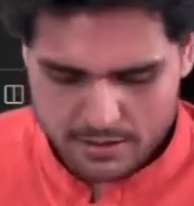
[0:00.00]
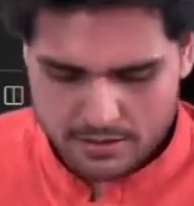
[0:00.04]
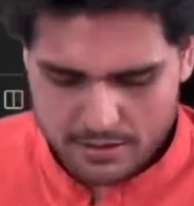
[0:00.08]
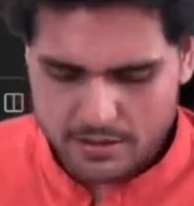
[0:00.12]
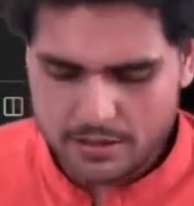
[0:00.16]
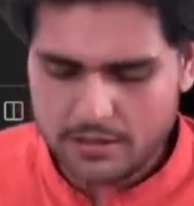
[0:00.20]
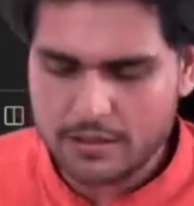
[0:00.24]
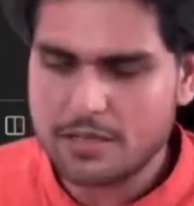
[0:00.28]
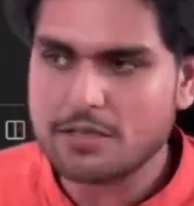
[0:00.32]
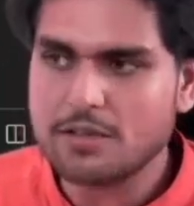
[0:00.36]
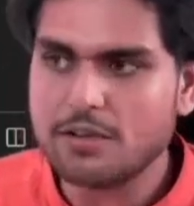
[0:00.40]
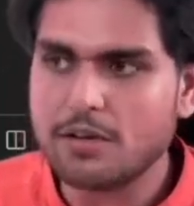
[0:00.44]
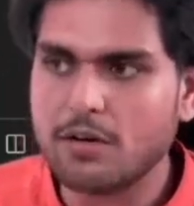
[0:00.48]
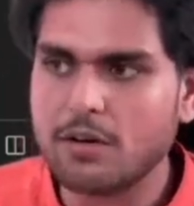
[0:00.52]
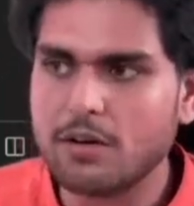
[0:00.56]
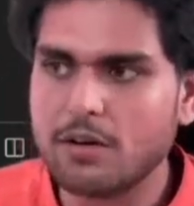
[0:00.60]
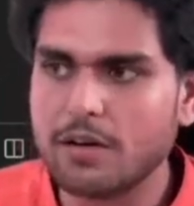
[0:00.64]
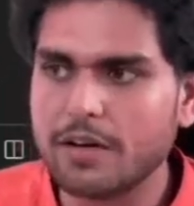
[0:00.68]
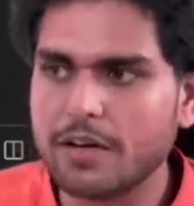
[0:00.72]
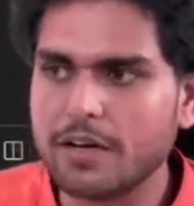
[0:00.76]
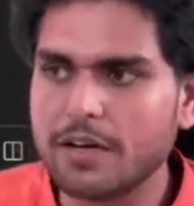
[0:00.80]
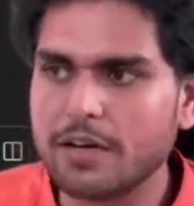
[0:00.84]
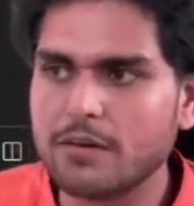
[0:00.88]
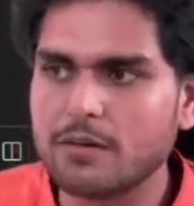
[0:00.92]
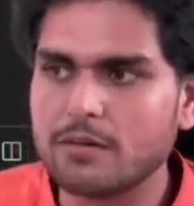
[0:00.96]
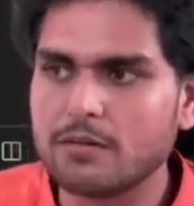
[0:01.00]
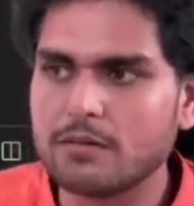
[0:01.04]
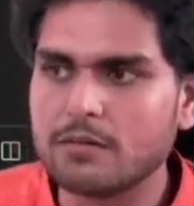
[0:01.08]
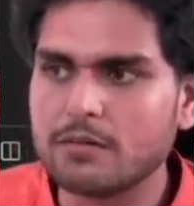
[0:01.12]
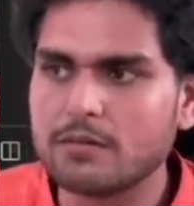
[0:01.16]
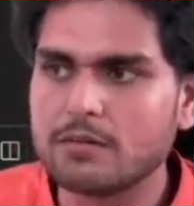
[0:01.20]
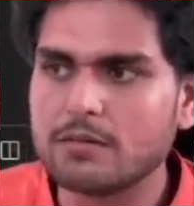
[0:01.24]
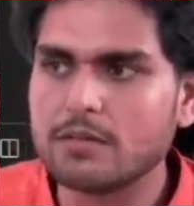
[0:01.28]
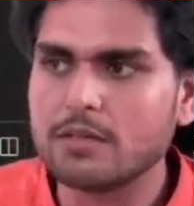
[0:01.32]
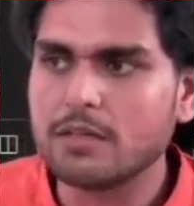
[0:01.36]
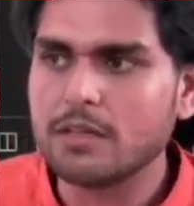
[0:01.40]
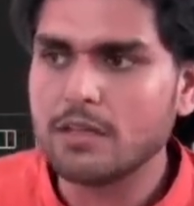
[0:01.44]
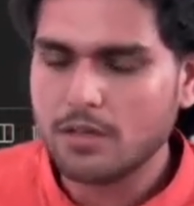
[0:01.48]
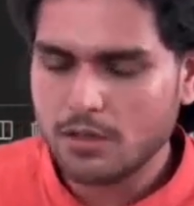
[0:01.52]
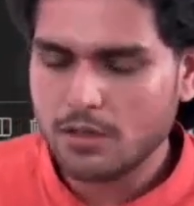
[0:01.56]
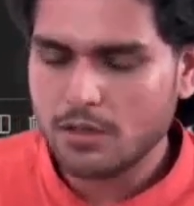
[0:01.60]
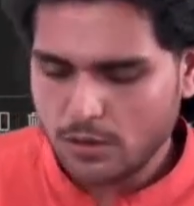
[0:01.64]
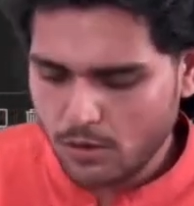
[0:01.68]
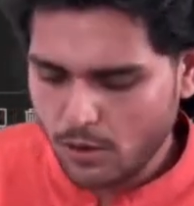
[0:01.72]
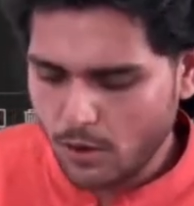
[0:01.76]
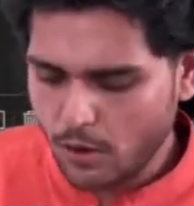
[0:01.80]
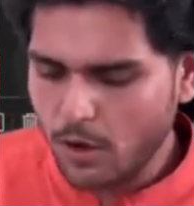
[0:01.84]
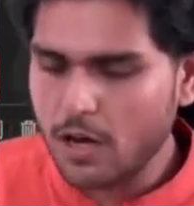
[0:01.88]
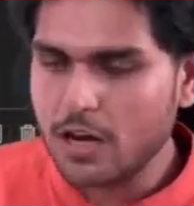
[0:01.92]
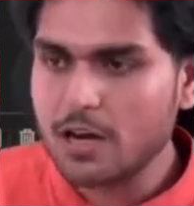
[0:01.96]
This you already know.
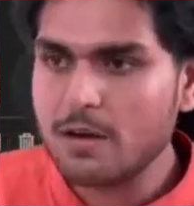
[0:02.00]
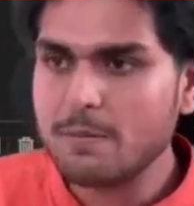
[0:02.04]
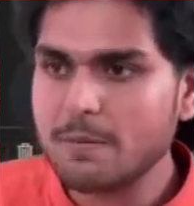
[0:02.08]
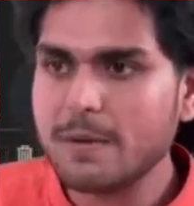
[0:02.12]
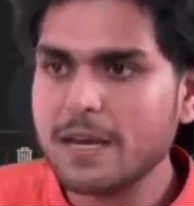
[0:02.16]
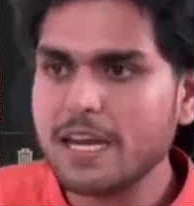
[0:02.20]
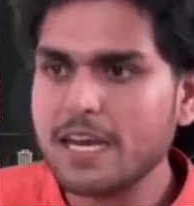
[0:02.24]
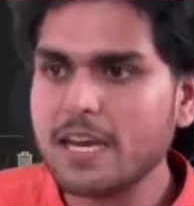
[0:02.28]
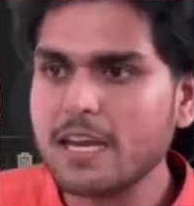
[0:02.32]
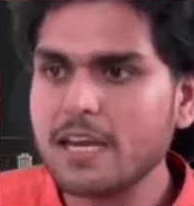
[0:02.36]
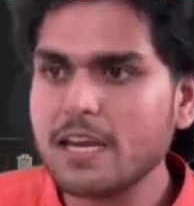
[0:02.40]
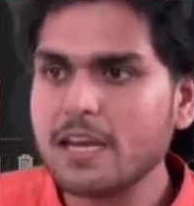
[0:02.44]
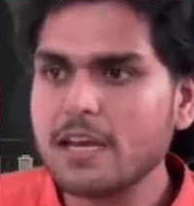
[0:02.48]
Call me